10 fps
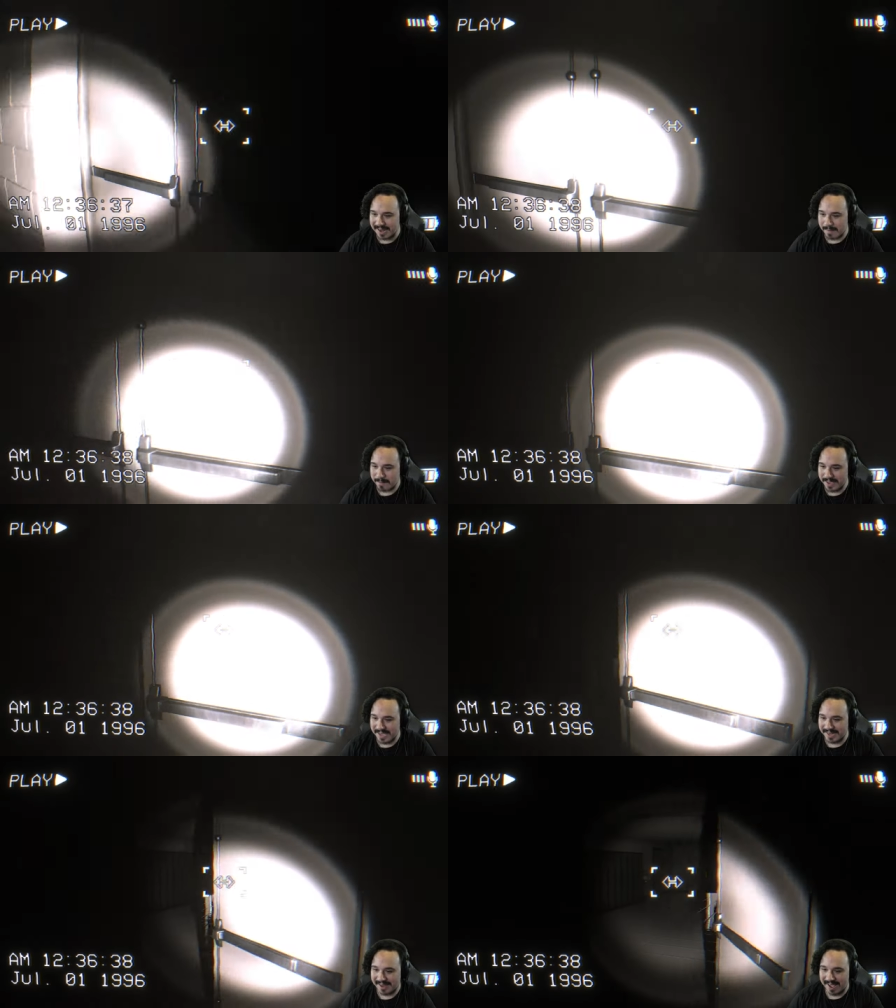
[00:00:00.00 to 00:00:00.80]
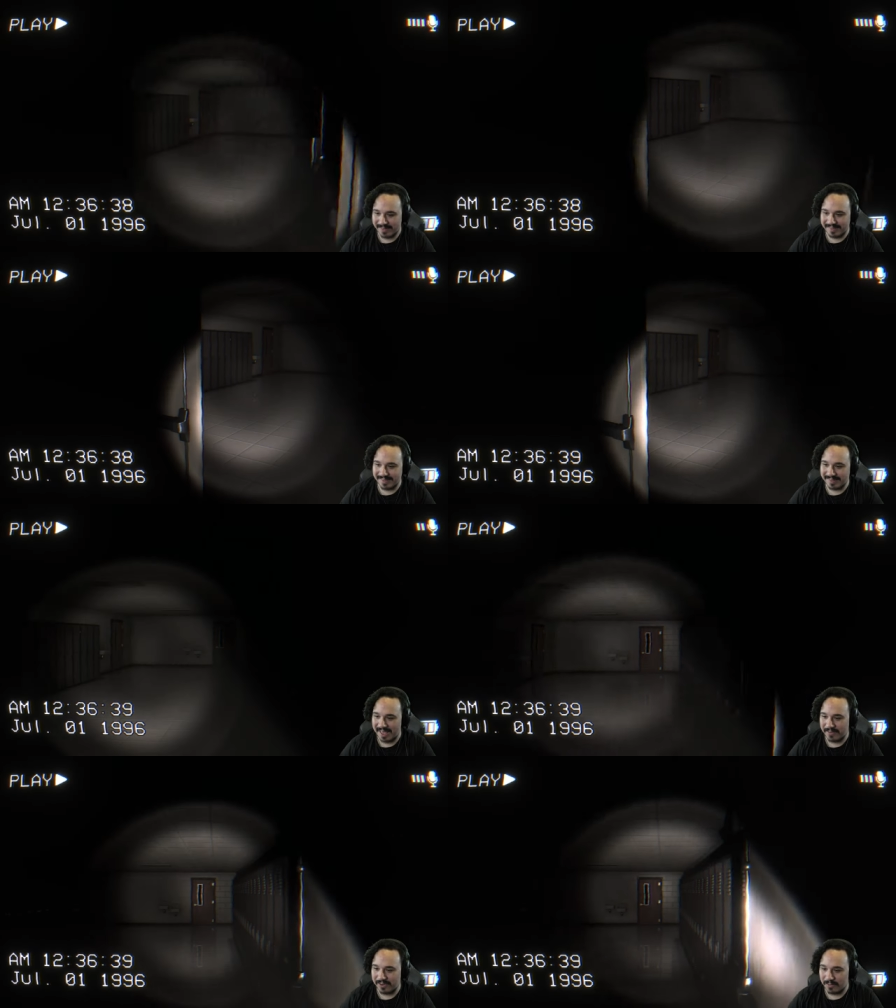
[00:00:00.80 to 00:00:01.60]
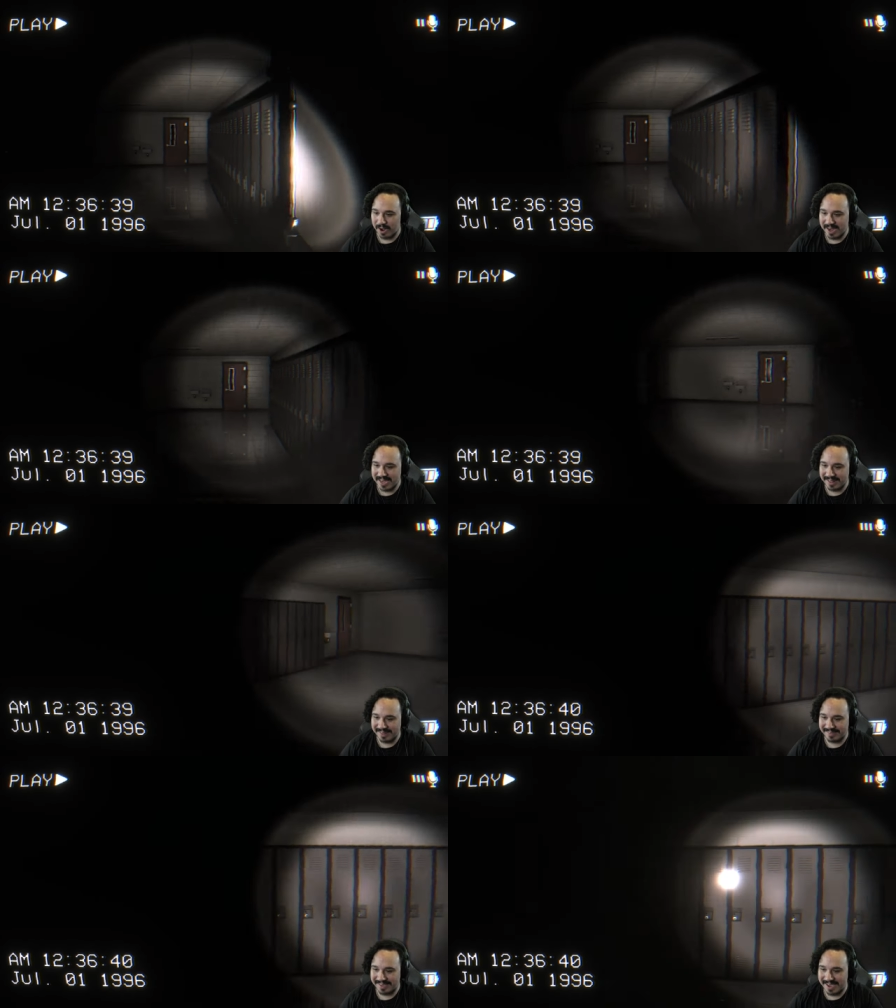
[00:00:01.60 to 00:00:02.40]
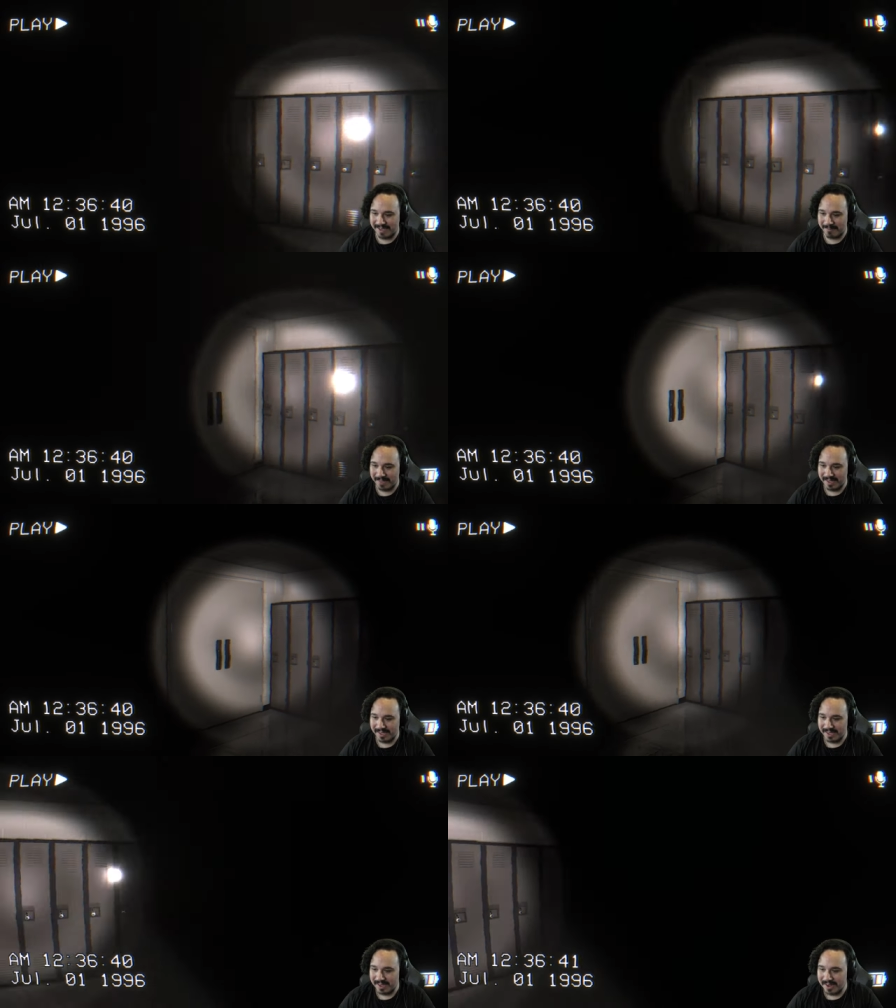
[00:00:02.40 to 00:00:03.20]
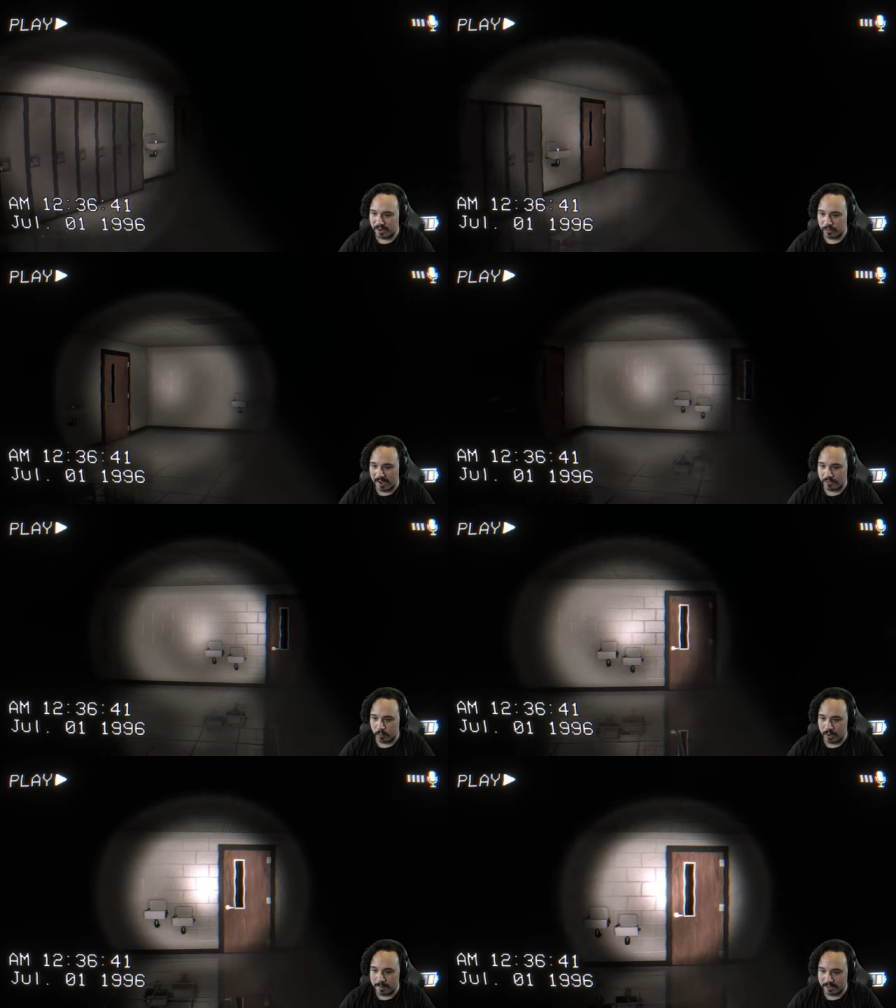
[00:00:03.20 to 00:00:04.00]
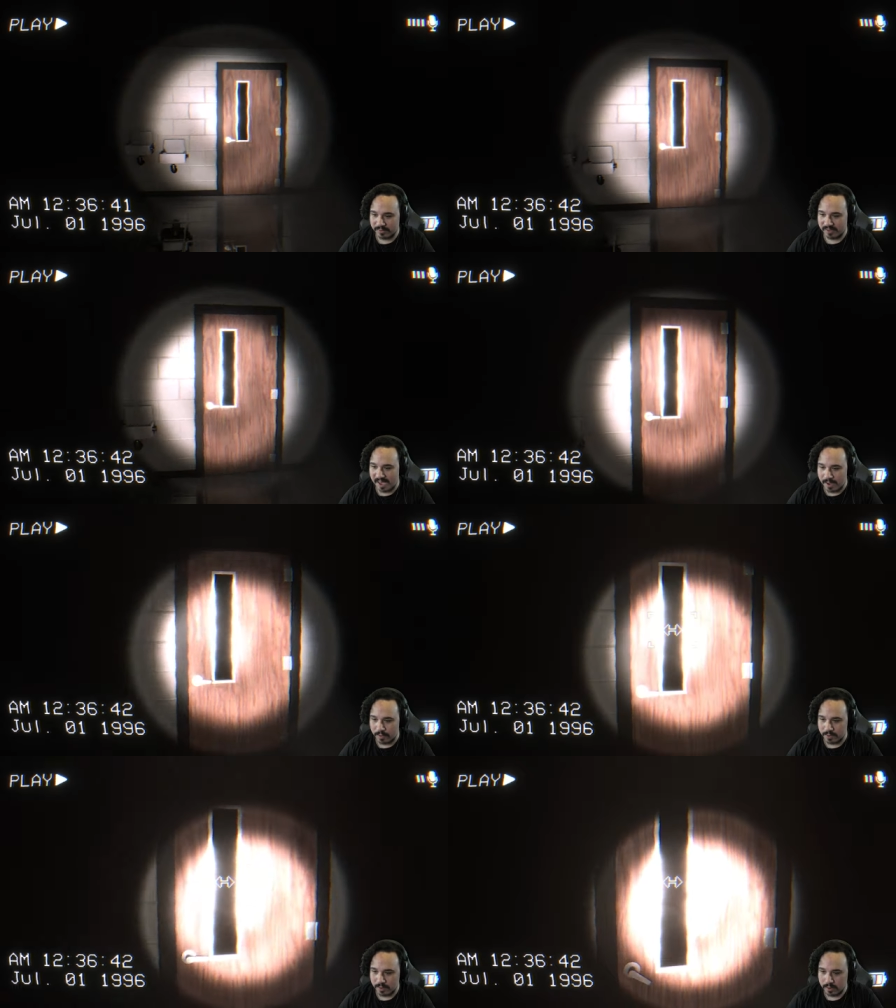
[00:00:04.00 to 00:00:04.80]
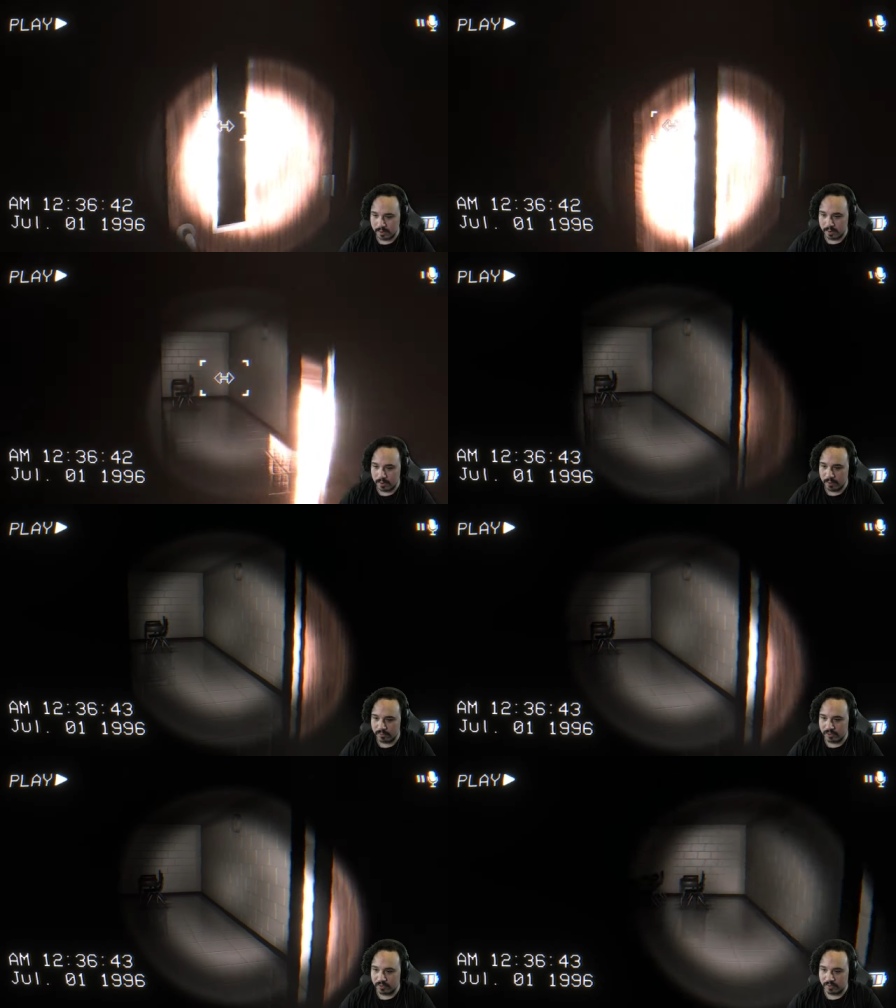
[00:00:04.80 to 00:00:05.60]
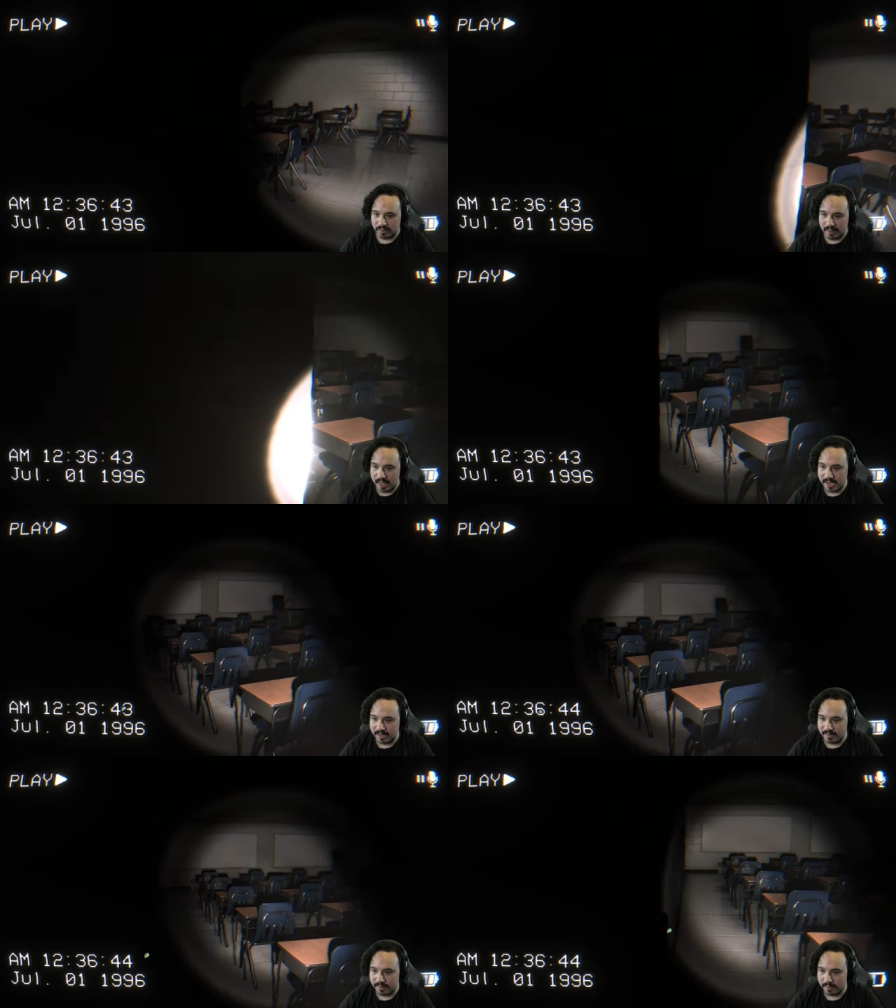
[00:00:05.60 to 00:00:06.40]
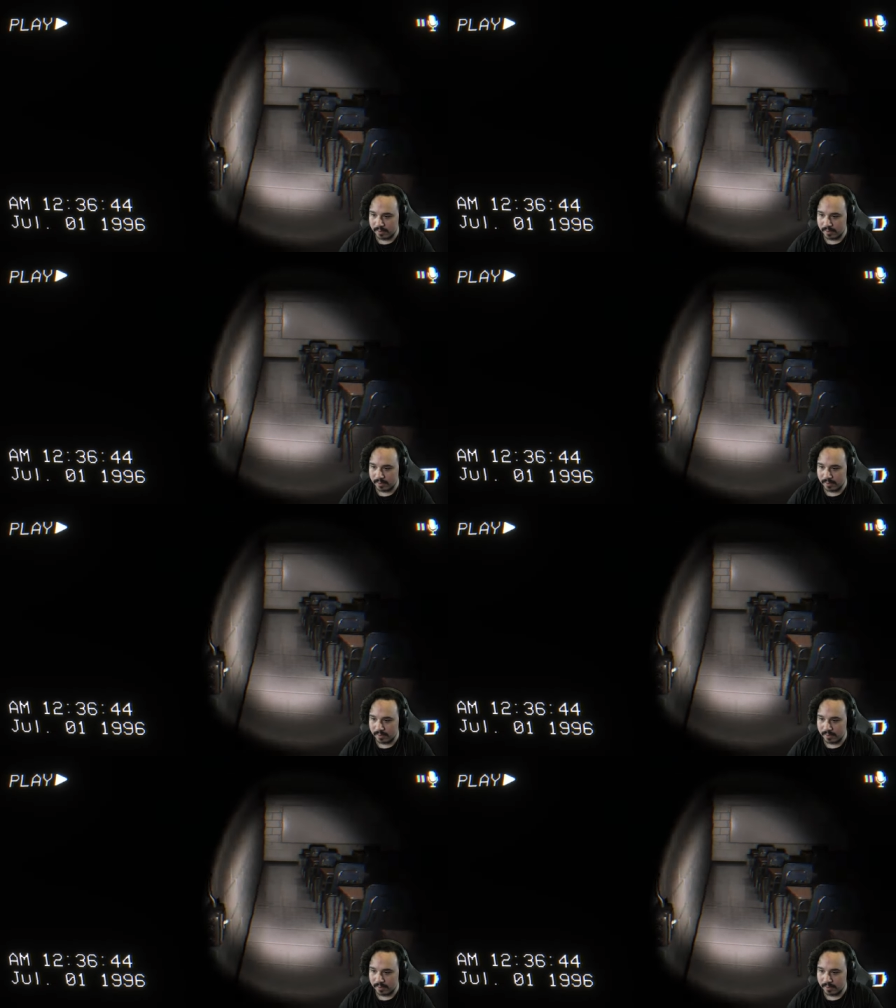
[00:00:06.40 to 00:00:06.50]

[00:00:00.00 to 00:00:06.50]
I'm being dealt left and right in this game. Now, do I have to worry about sound? Or is it just light?